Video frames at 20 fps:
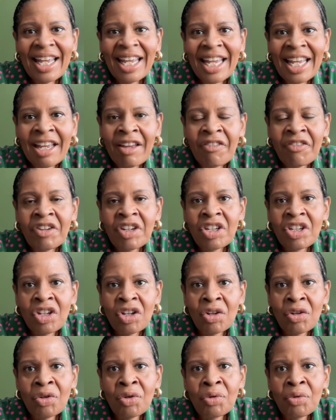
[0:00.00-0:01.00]
If
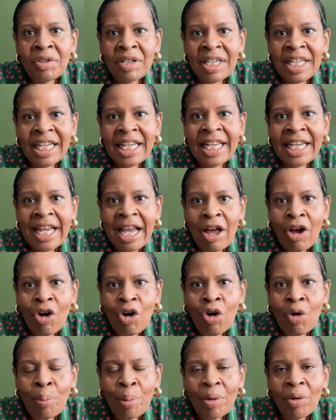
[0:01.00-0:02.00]
you need
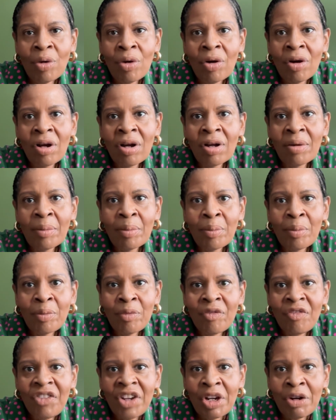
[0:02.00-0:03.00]
help
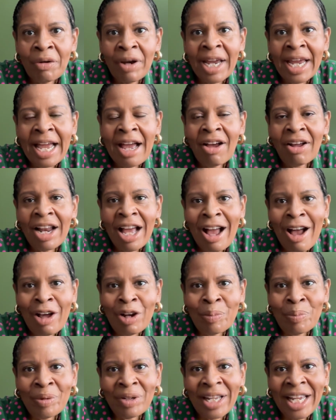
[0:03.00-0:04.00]
figuring out how
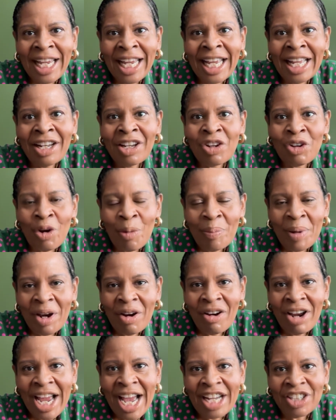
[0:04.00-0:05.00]
to plan your
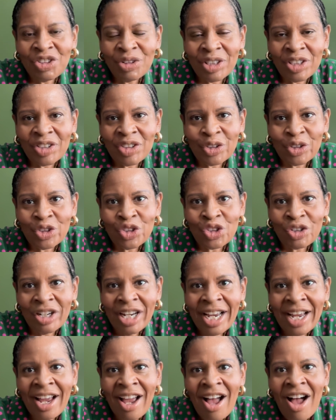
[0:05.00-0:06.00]
bariatric
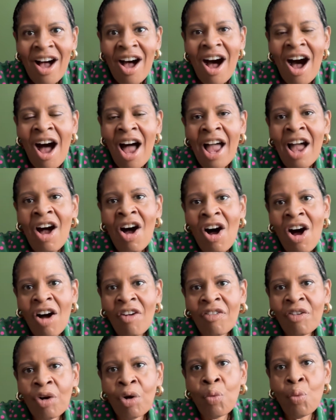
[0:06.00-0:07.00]
surgery, I
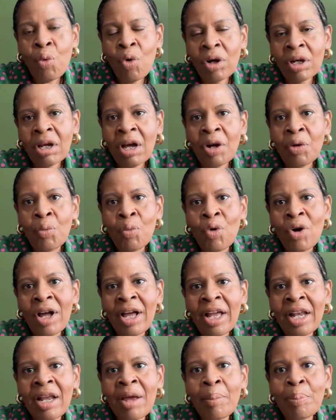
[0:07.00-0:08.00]
offer
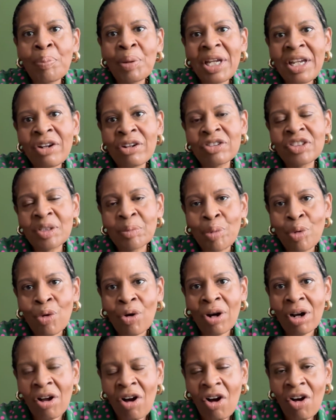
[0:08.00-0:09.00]
one-on-one peer
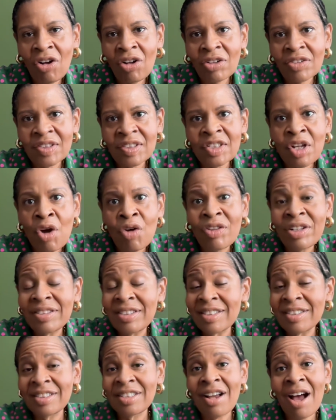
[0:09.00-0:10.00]
support calls. So
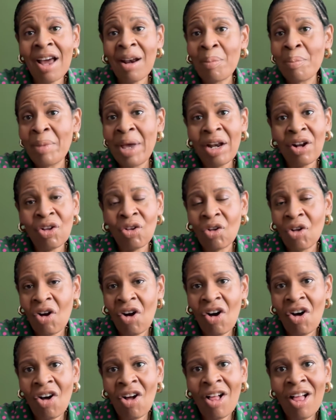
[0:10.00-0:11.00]
this is not a medical
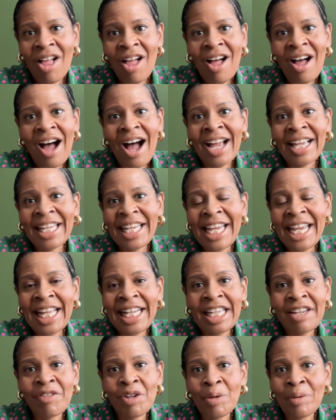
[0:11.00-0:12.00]
call. I
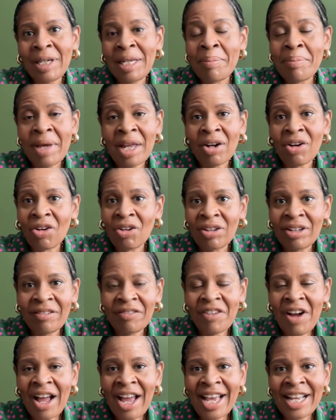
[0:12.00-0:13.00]
can't give you any medical
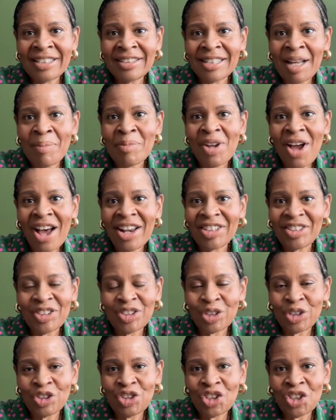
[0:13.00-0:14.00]
advice. I'm not a
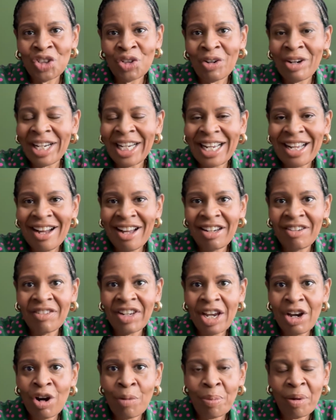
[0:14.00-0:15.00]
surgeon or any kind of
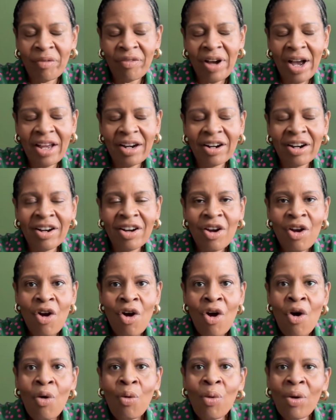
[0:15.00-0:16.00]
care provider.
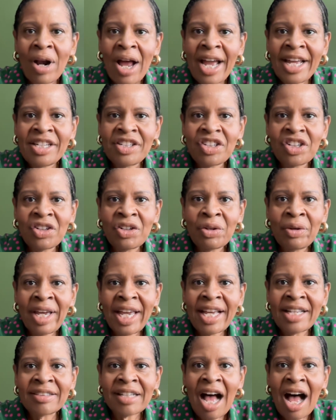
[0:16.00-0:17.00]
What I do
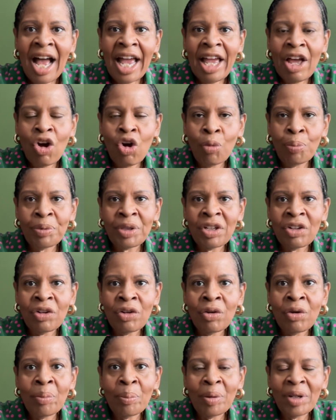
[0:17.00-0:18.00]
is I help
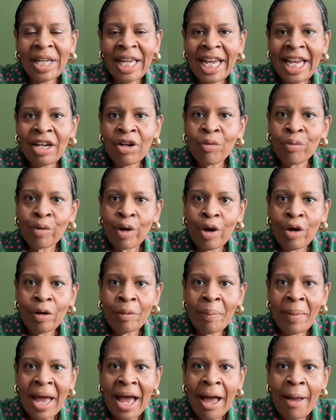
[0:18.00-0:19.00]
you plan a
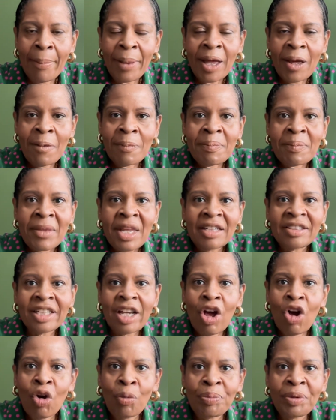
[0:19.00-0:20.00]
roadmap to
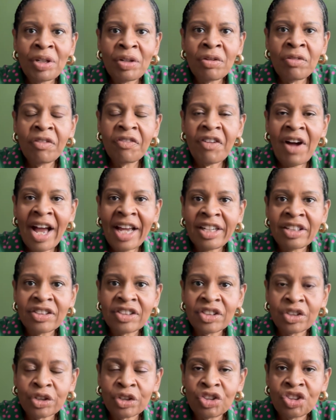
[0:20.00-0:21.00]
help you find a
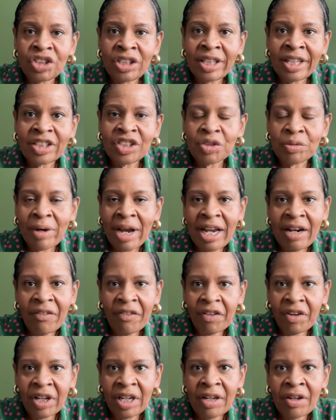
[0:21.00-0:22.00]
surgeon that's right
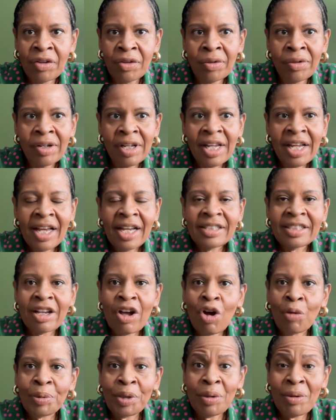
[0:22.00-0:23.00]
for you, to
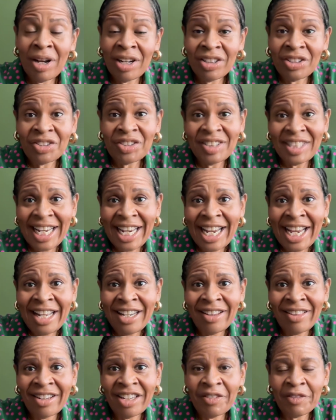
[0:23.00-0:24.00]
help you
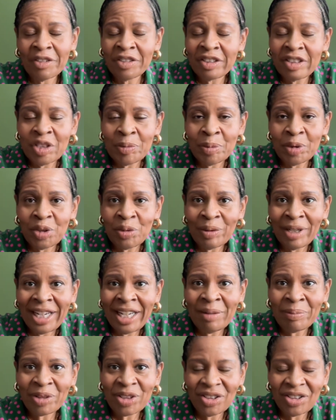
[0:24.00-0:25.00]
understand the differences
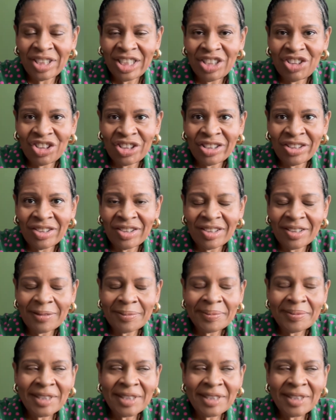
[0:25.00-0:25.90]
between procedures,